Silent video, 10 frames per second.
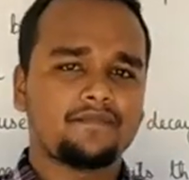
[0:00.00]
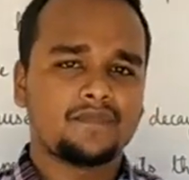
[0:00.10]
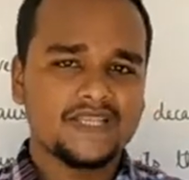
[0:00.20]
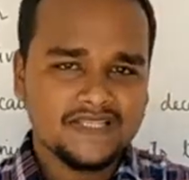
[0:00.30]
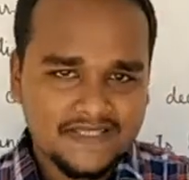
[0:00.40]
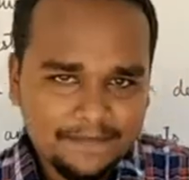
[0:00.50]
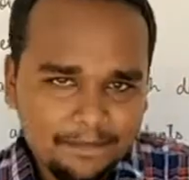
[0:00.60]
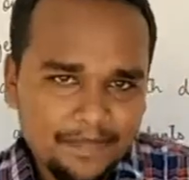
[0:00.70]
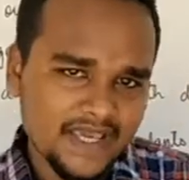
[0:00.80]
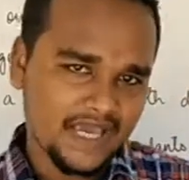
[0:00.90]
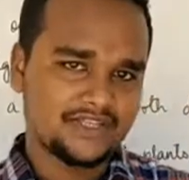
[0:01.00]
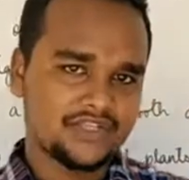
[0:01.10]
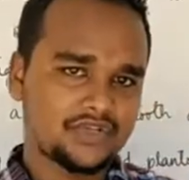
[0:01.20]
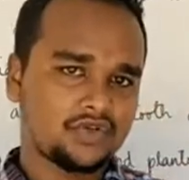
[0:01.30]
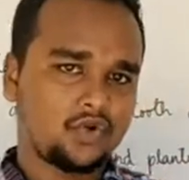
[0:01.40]
this
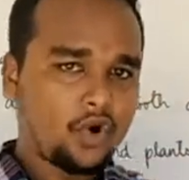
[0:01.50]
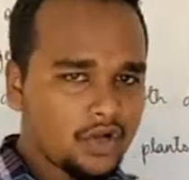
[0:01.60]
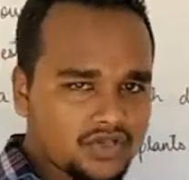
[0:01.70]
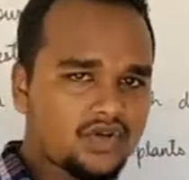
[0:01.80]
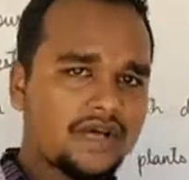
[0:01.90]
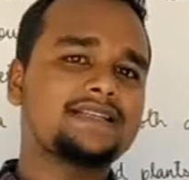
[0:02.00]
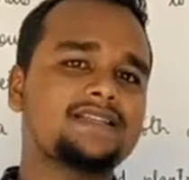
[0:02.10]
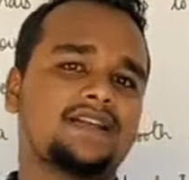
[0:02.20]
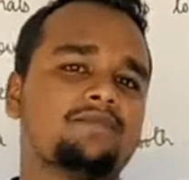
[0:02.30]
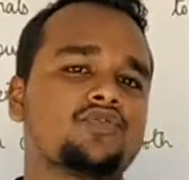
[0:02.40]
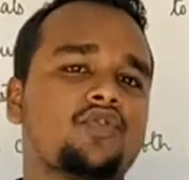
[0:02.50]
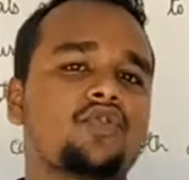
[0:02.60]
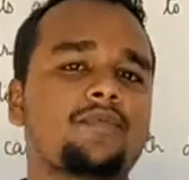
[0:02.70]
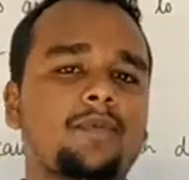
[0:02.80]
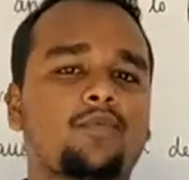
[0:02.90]
pH also has some sort
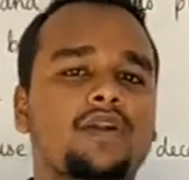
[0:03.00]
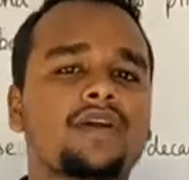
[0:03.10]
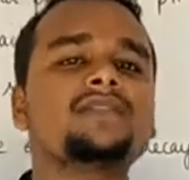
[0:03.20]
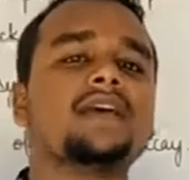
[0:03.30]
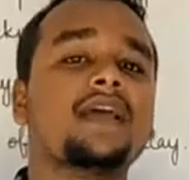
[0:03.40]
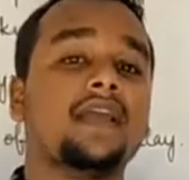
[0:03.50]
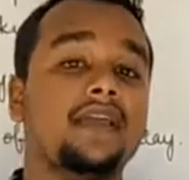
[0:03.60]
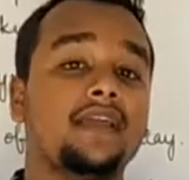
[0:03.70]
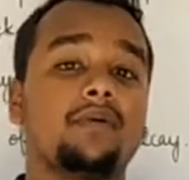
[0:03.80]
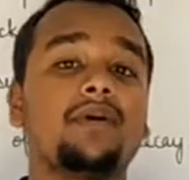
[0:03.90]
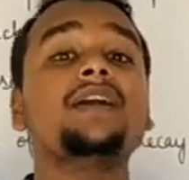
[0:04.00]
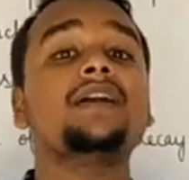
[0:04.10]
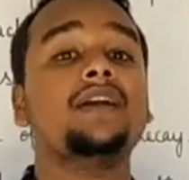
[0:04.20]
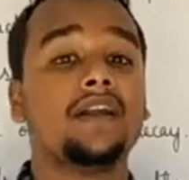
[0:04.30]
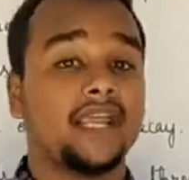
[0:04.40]
of importance in our
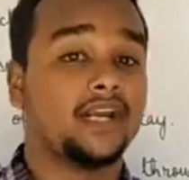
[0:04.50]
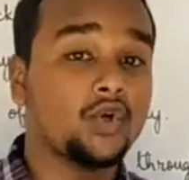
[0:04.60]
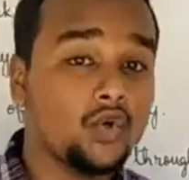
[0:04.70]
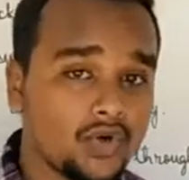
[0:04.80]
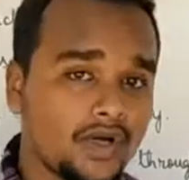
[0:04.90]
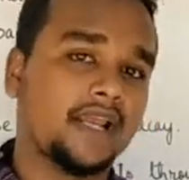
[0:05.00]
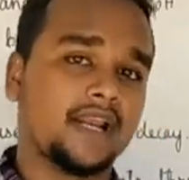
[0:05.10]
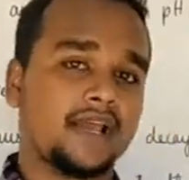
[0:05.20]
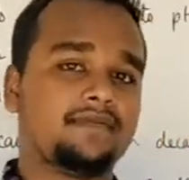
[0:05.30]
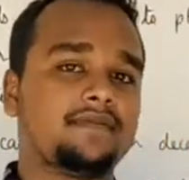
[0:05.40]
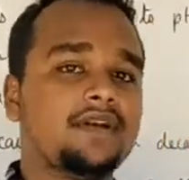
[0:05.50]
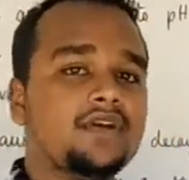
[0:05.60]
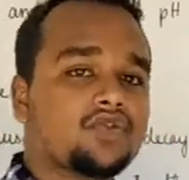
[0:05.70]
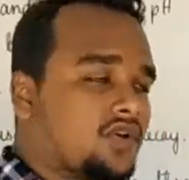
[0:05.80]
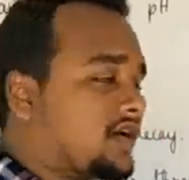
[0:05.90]
day-to-day life. So